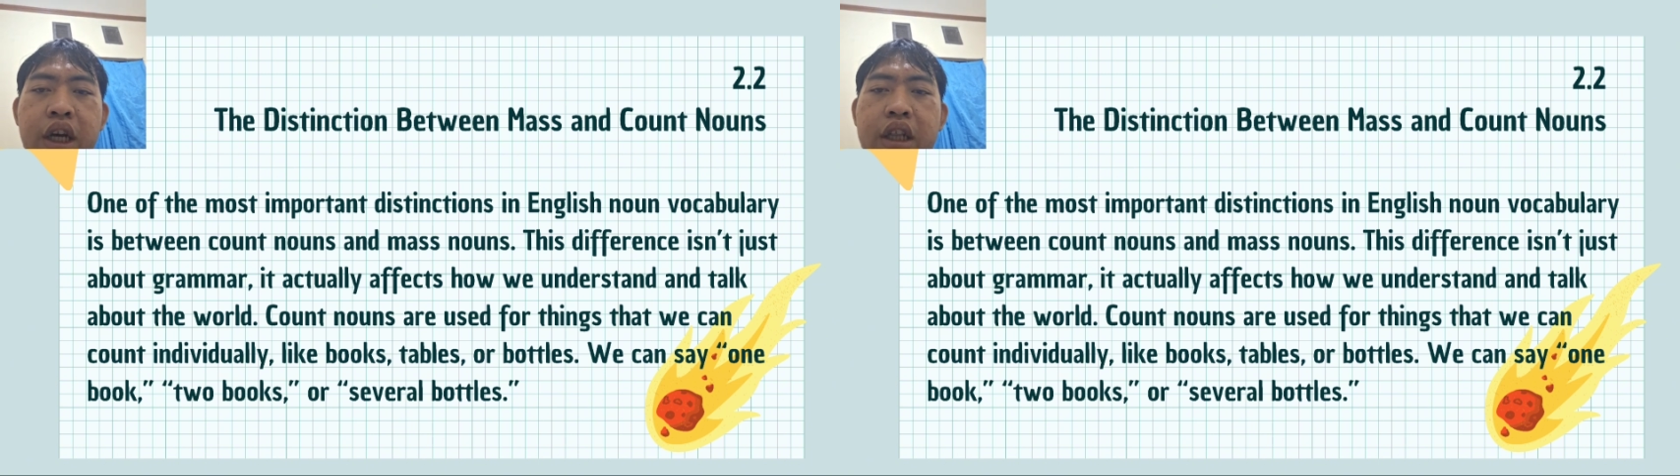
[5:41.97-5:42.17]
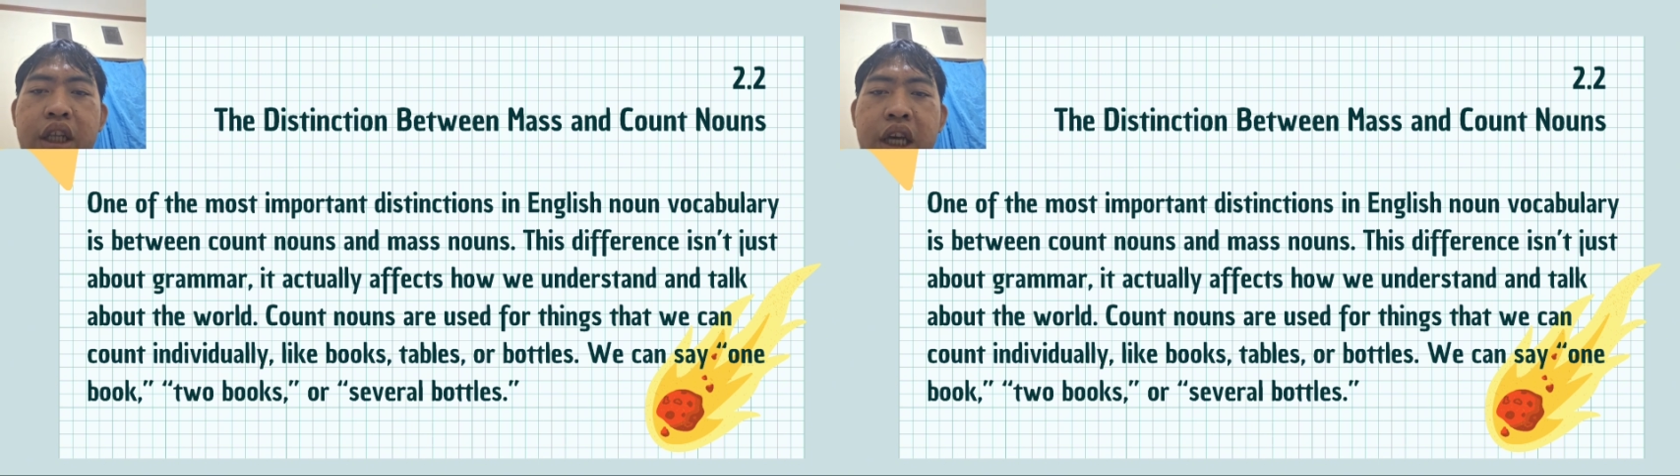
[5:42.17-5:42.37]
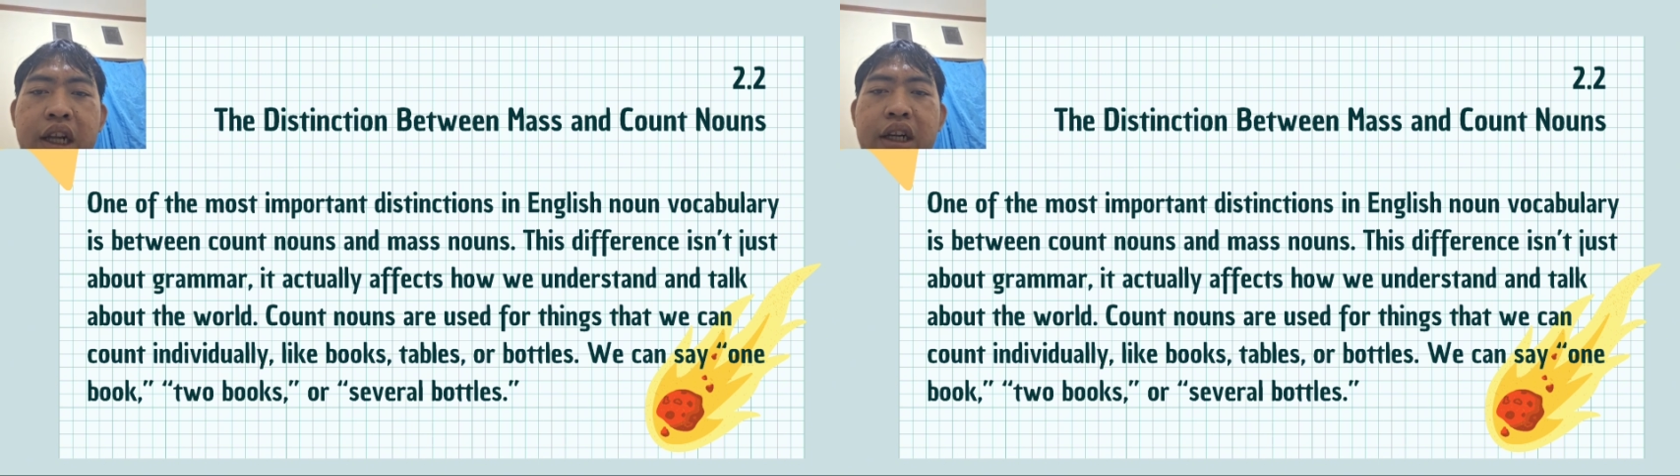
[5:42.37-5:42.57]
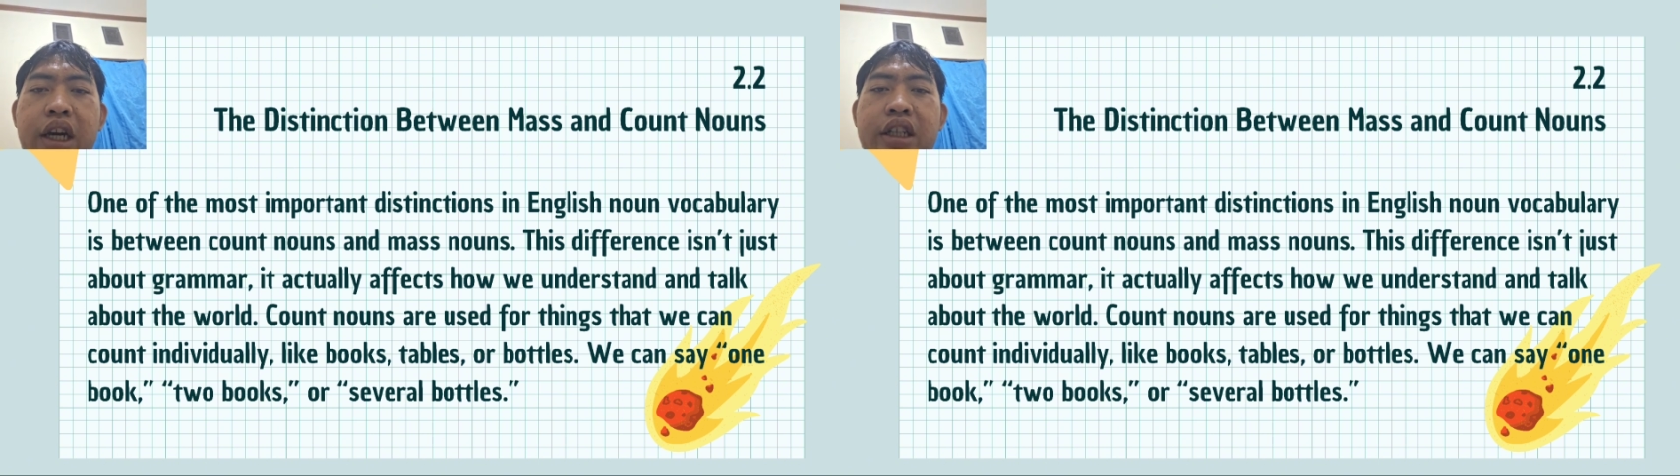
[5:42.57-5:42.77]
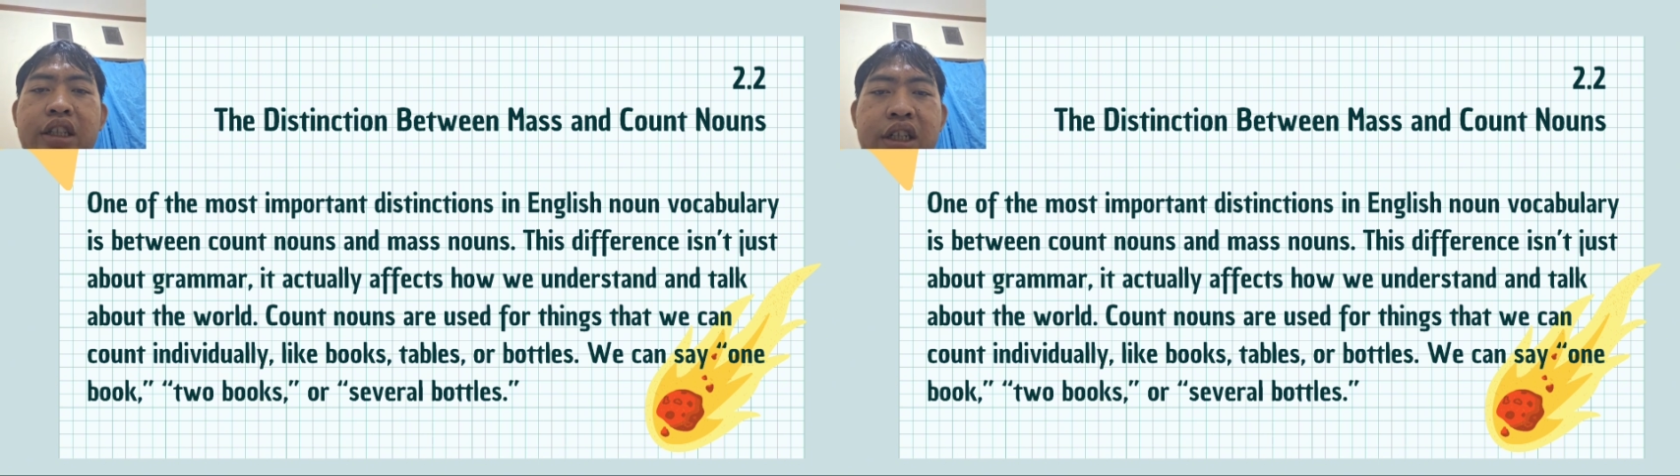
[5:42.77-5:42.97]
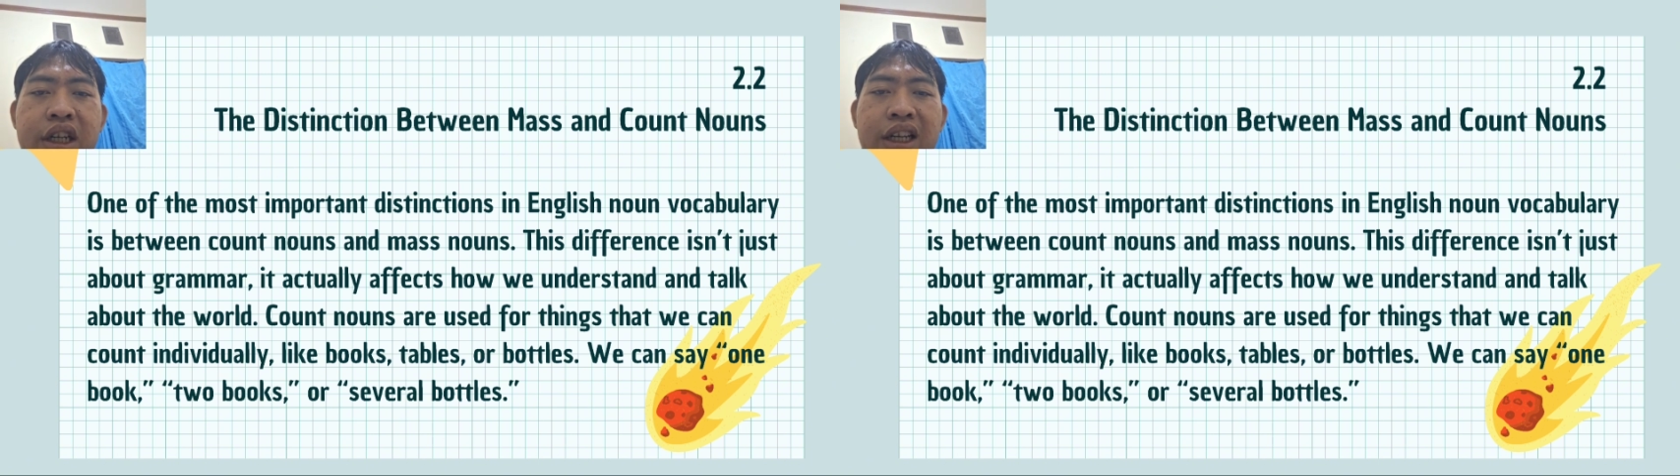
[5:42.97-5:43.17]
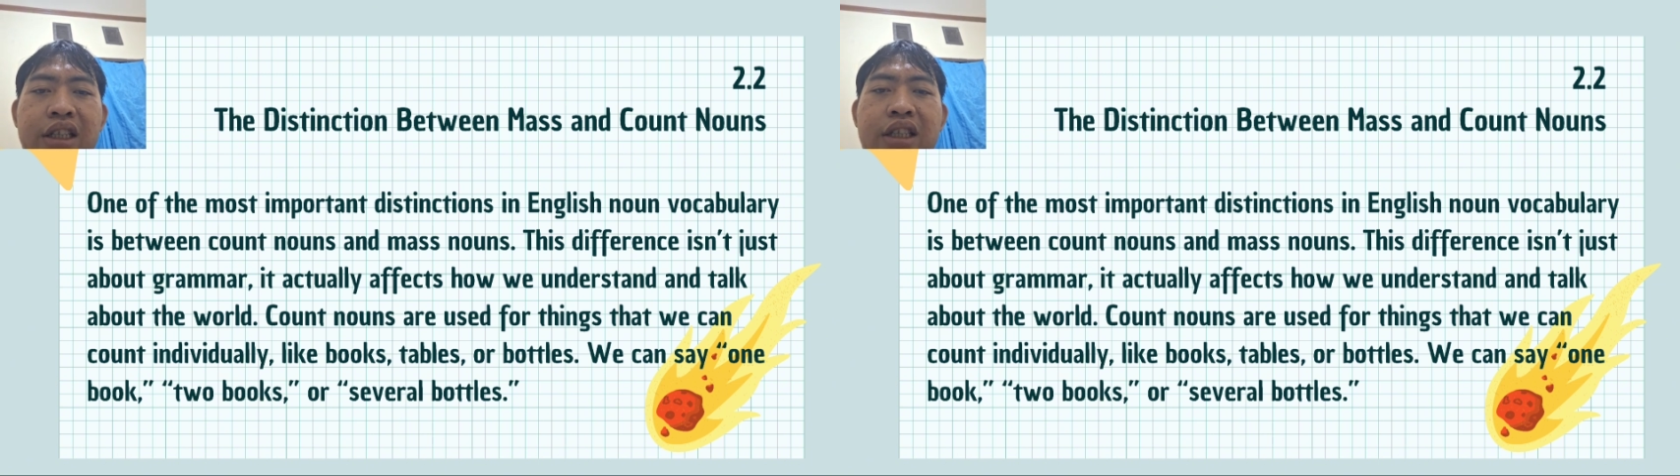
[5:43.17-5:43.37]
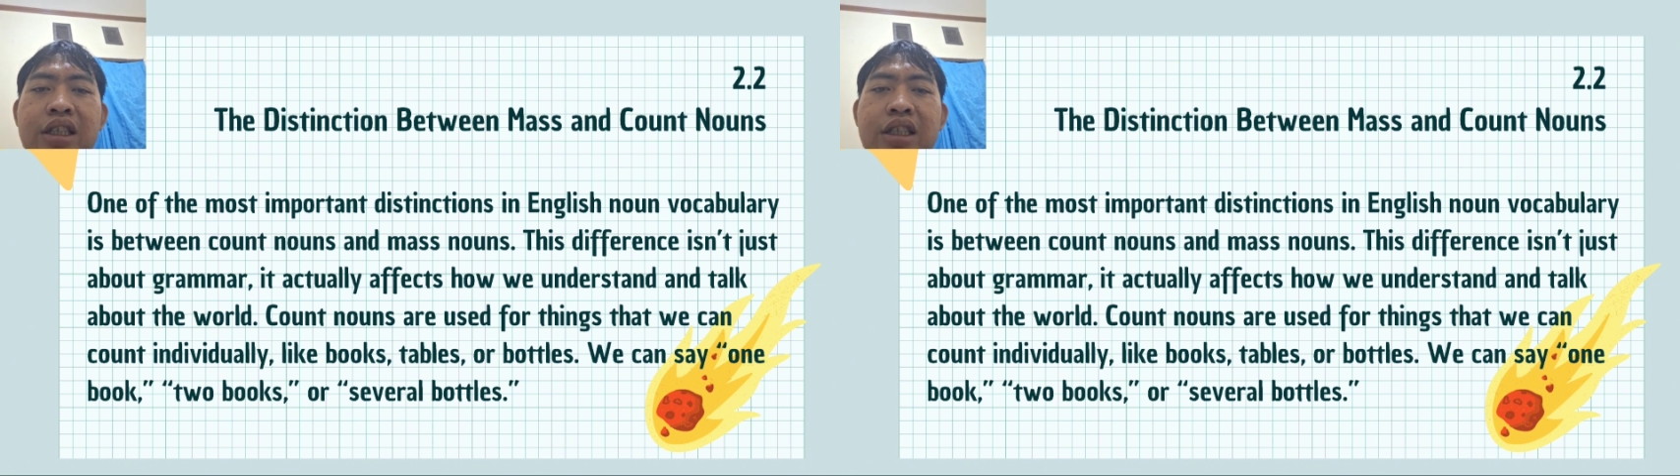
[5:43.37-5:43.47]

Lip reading: it can get tricky.